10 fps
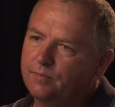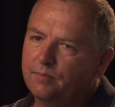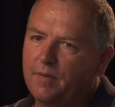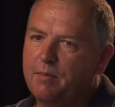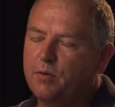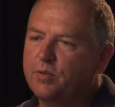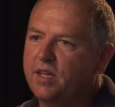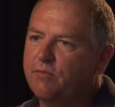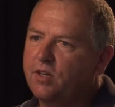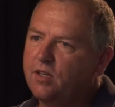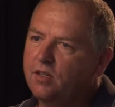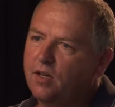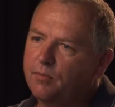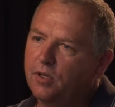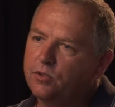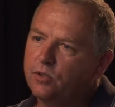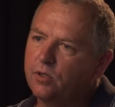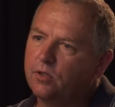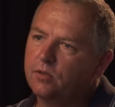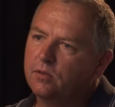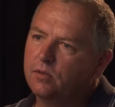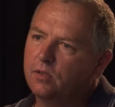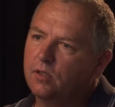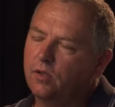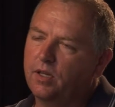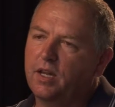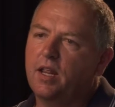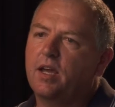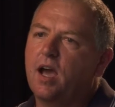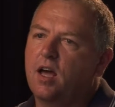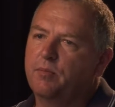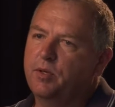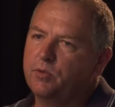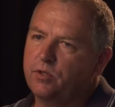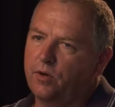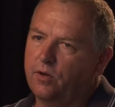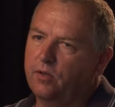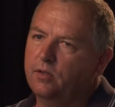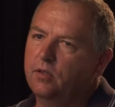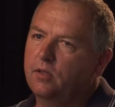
Maybe it was envy. I'm not sure. You know, the economy was turning.